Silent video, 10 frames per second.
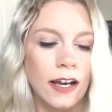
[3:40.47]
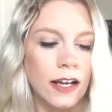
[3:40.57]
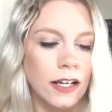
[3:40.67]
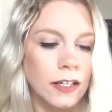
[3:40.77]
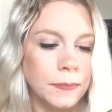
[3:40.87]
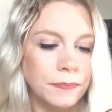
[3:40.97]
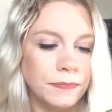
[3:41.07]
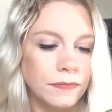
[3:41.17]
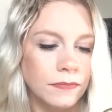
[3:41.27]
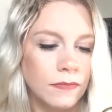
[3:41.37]

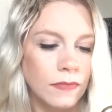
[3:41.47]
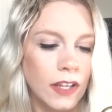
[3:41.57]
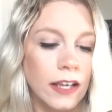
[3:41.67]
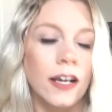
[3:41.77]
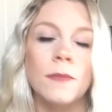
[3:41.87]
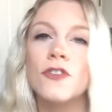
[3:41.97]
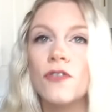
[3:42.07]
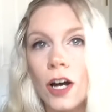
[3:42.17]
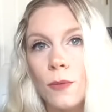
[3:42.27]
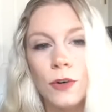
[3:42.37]
it comes
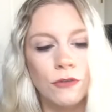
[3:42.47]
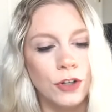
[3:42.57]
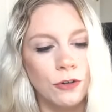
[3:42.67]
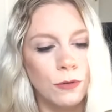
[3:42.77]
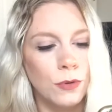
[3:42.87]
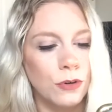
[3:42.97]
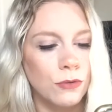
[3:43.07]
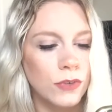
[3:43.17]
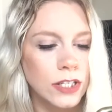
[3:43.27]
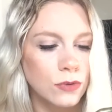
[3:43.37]
from renewable
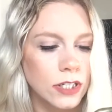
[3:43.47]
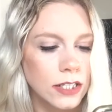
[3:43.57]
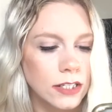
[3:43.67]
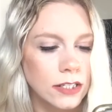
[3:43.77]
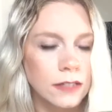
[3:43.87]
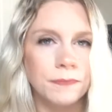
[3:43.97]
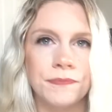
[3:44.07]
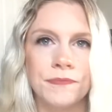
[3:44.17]
resources.